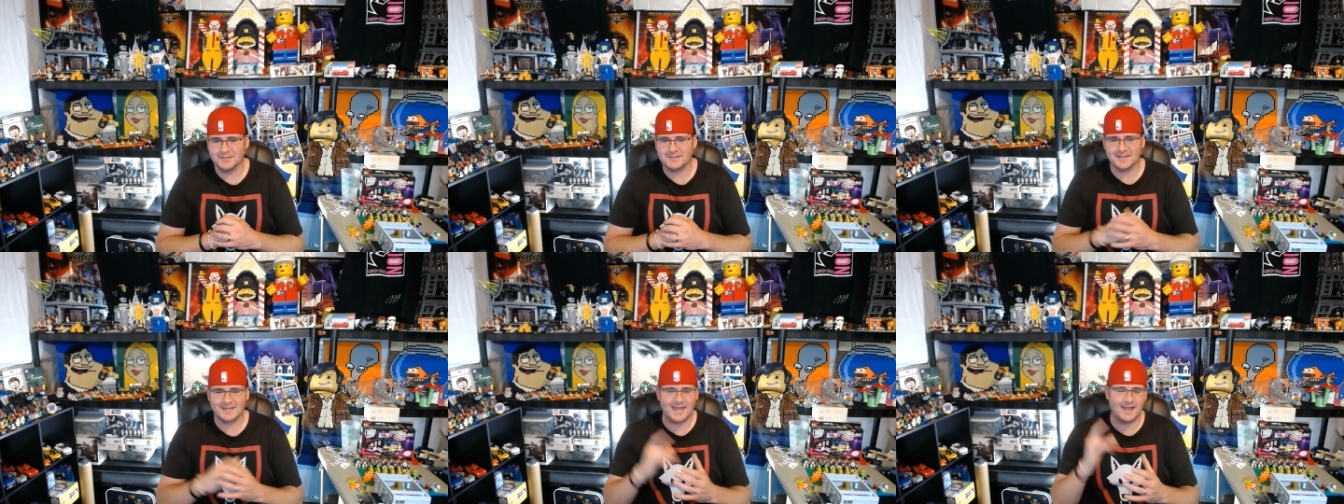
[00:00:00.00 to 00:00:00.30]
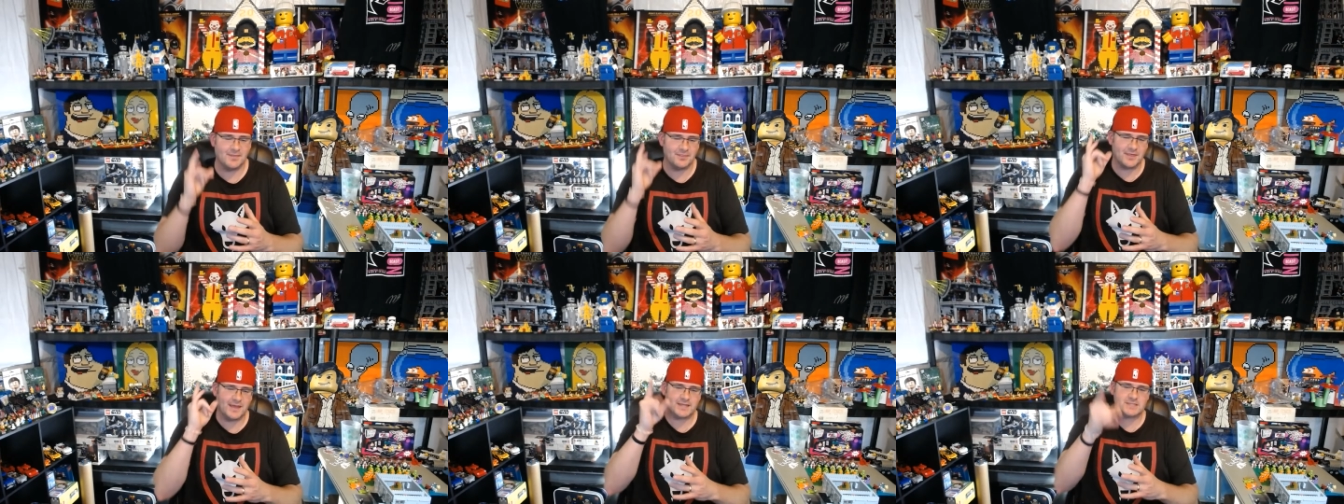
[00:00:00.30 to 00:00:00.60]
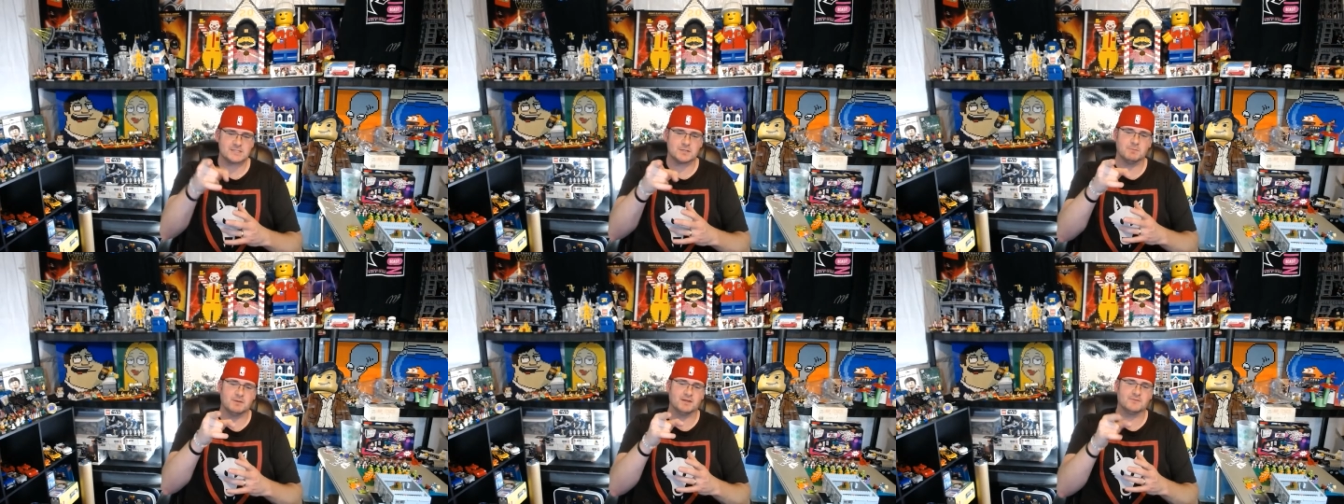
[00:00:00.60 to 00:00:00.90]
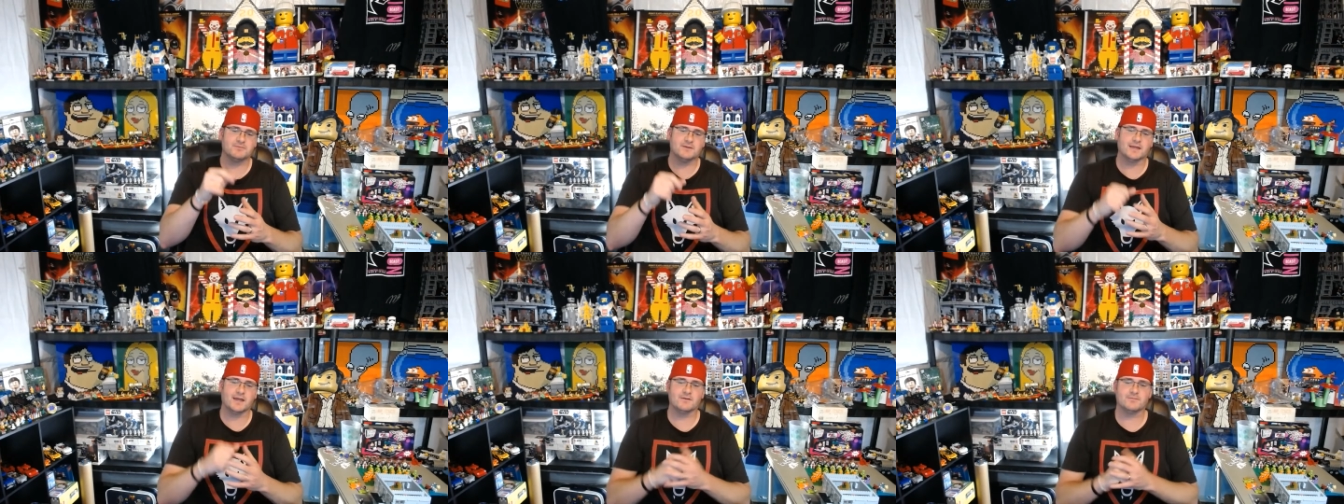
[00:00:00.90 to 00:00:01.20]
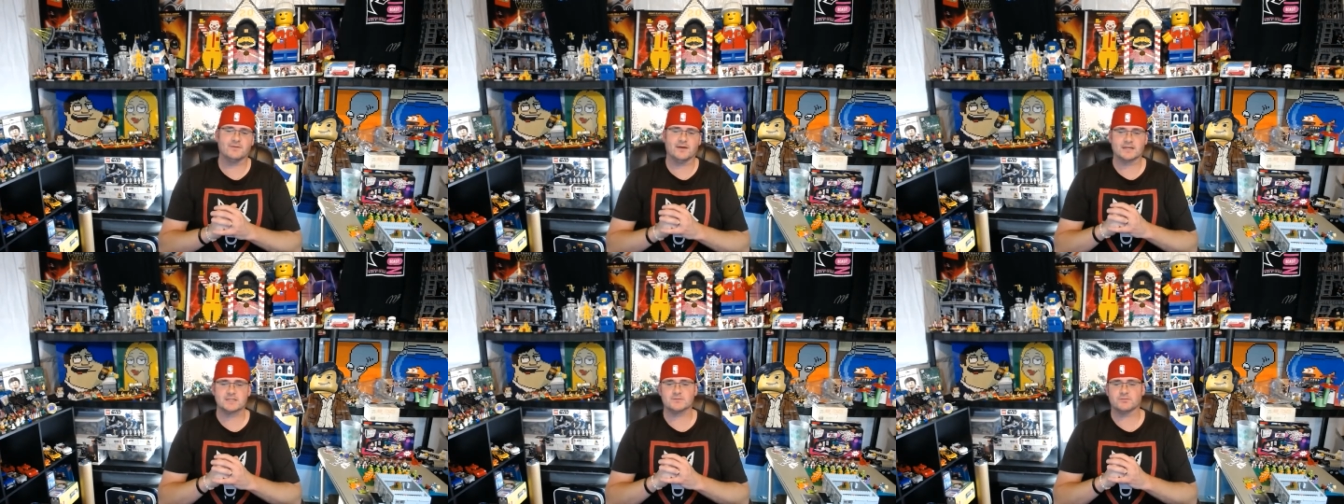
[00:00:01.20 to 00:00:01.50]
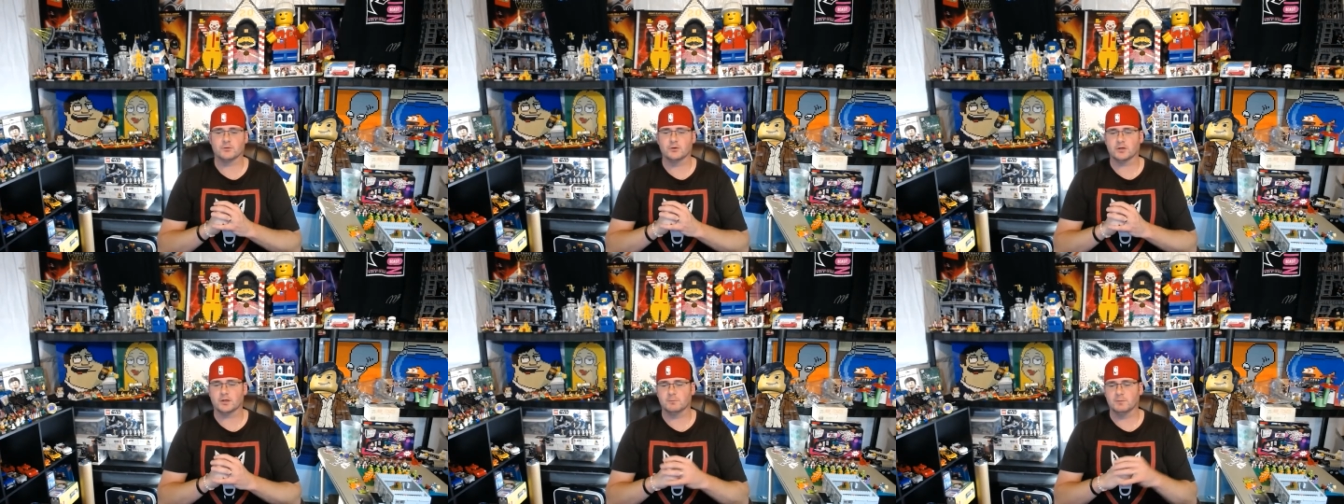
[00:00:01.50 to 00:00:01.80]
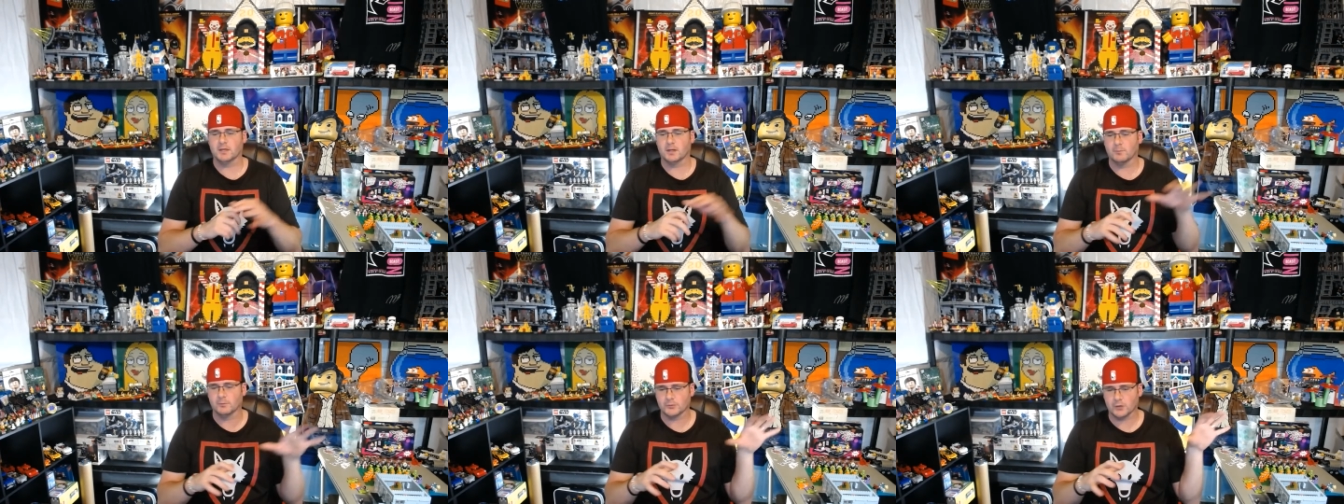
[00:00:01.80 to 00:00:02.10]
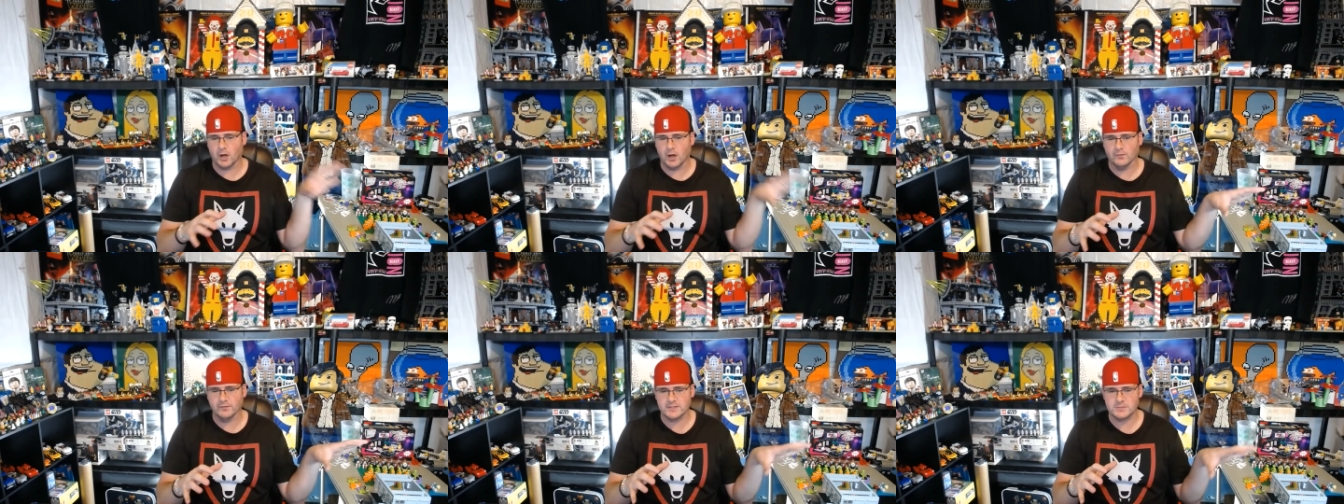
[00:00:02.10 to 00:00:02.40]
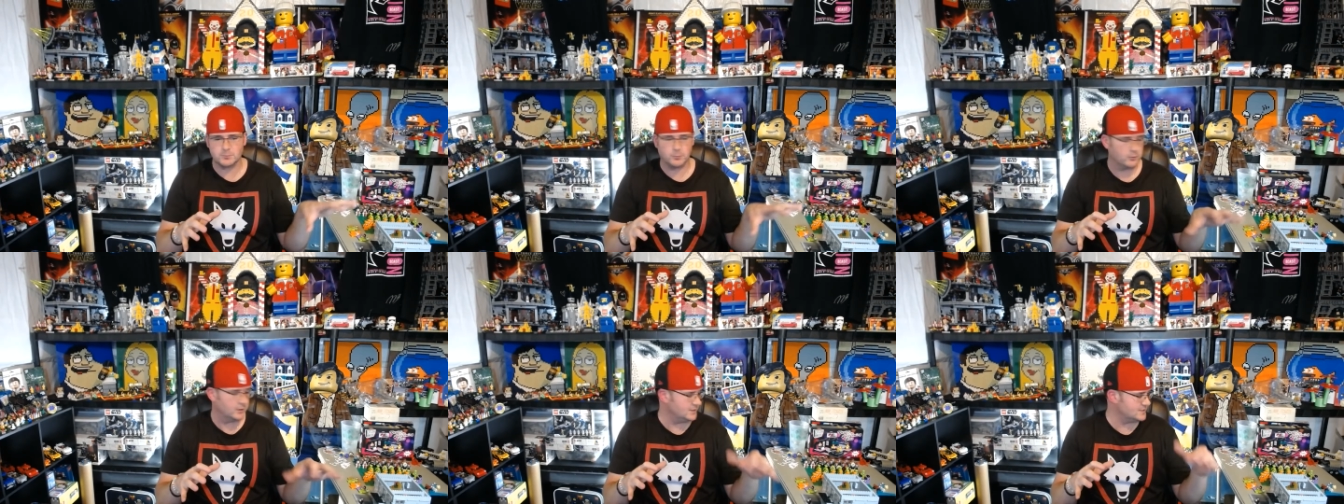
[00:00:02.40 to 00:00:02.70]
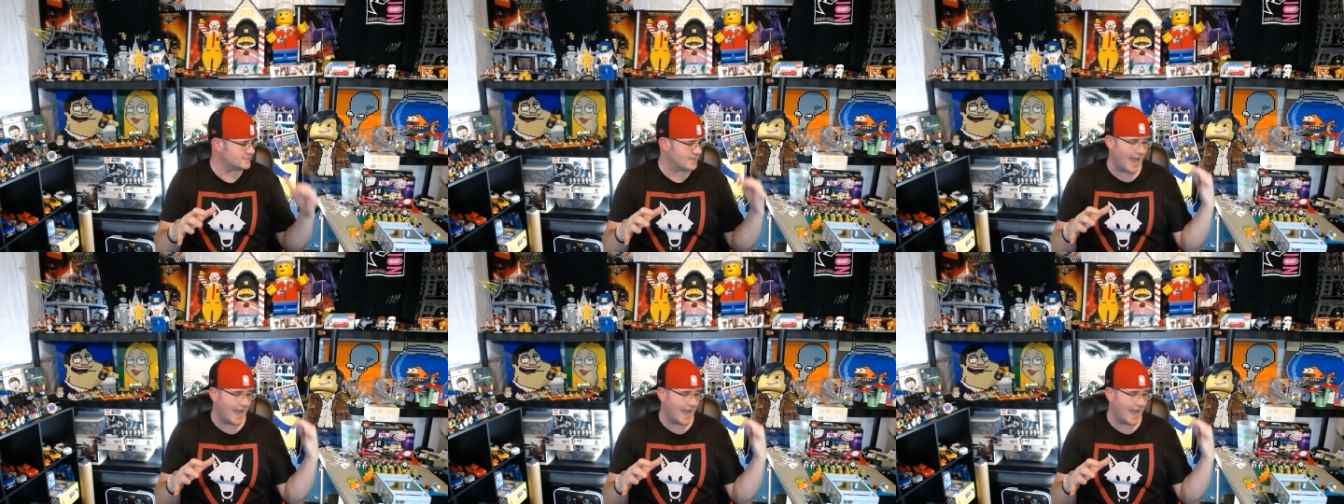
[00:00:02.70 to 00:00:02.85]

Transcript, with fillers: Again, thanks to Minifig F X for hooking me up with all these prints.